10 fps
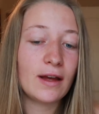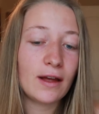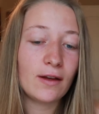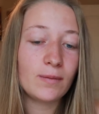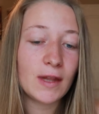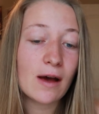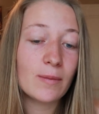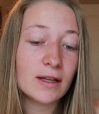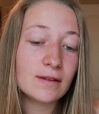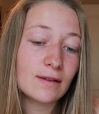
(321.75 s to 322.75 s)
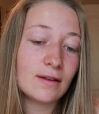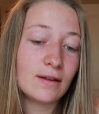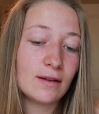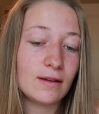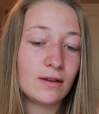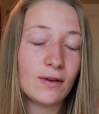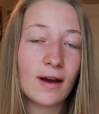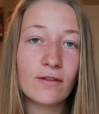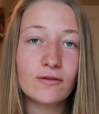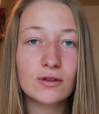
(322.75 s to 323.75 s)
And um, yeah, but you
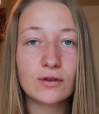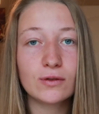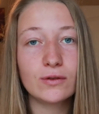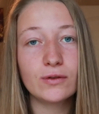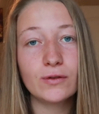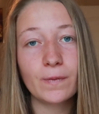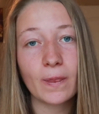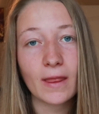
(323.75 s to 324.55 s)
have to